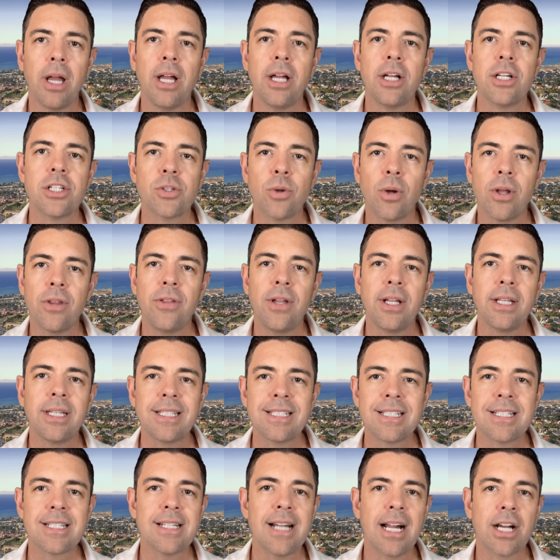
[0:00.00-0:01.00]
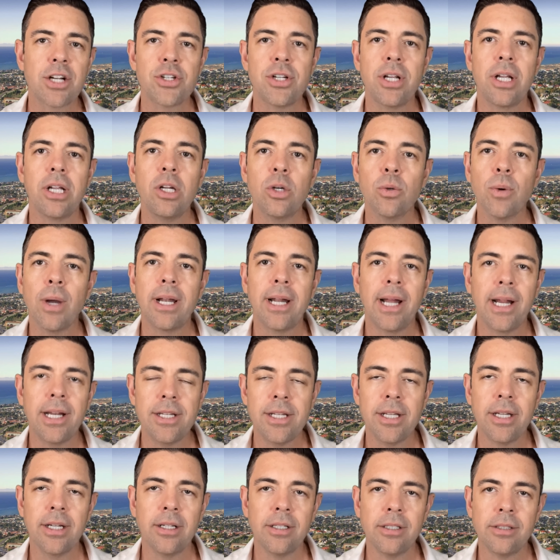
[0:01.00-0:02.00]
So I think this is actually a great
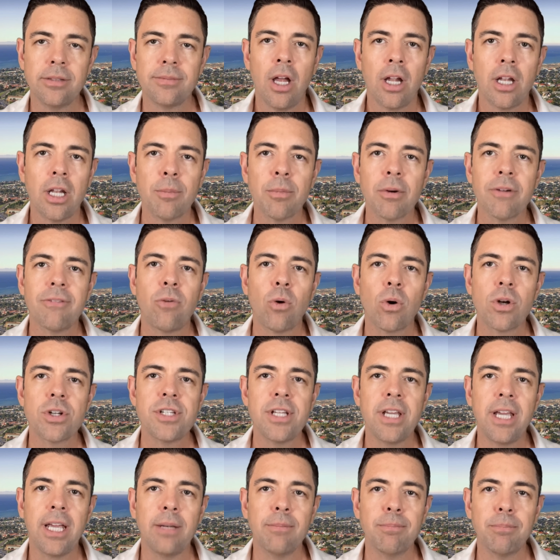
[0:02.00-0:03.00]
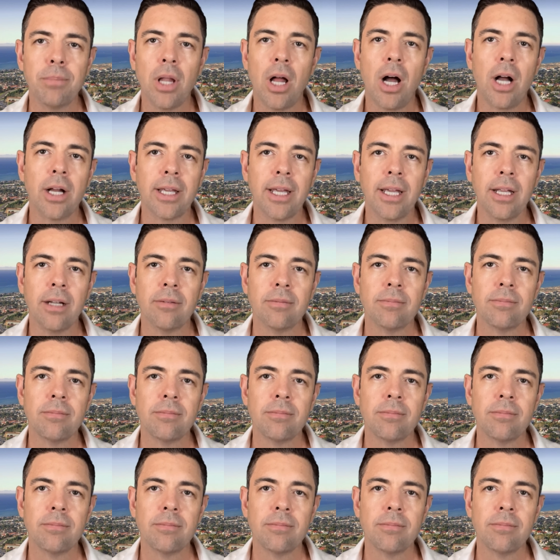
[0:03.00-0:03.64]
idea. Number 14, blogging.